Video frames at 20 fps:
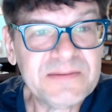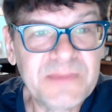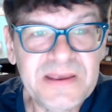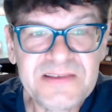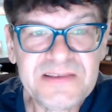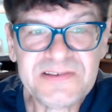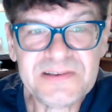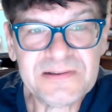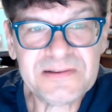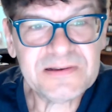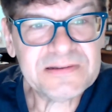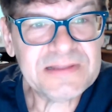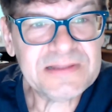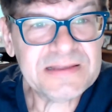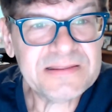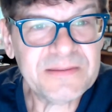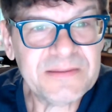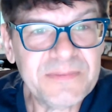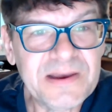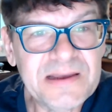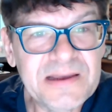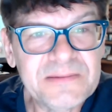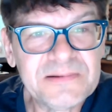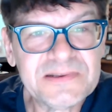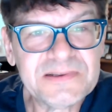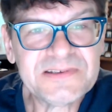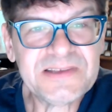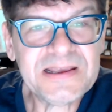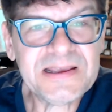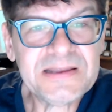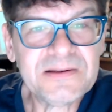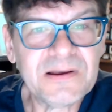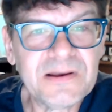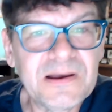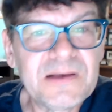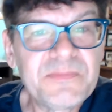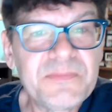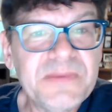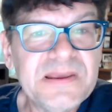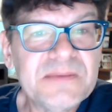makes it look like the Bible is saying to
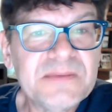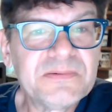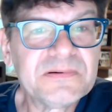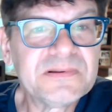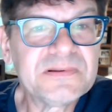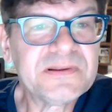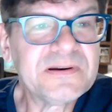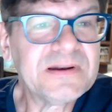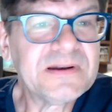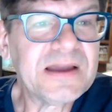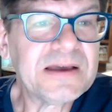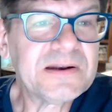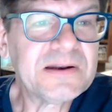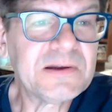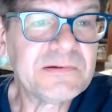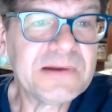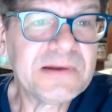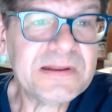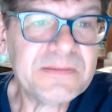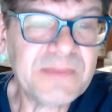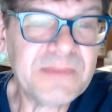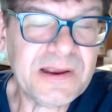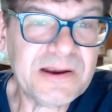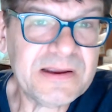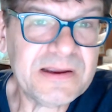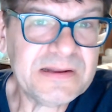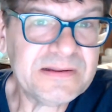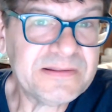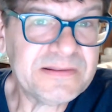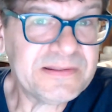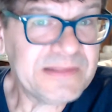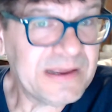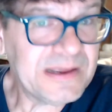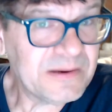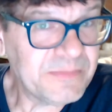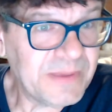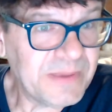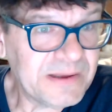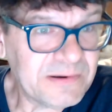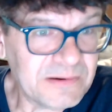all people that are not already married, they're
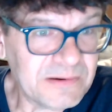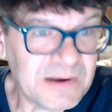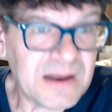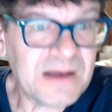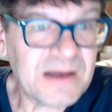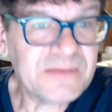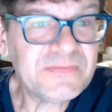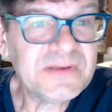better off